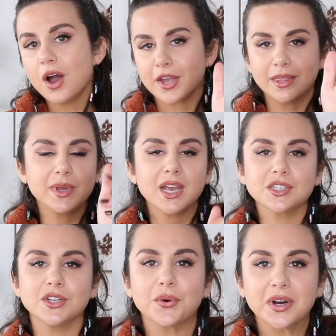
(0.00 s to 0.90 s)
Okay, let me
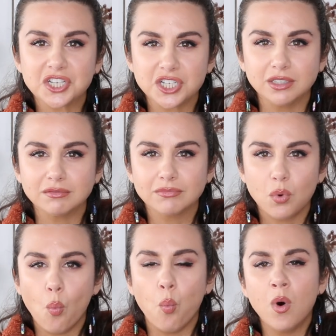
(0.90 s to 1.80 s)
ask you a question.
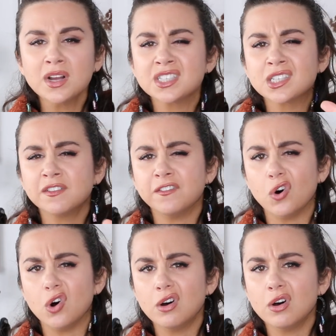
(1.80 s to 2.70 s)
What's
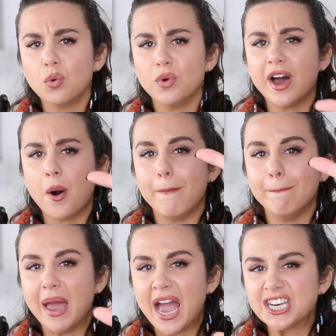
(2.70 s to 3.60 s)
fall without
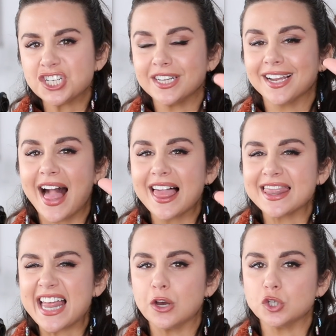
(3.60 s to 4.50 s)
matching
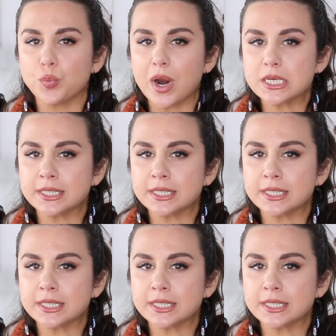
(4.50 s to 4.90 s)
loungewear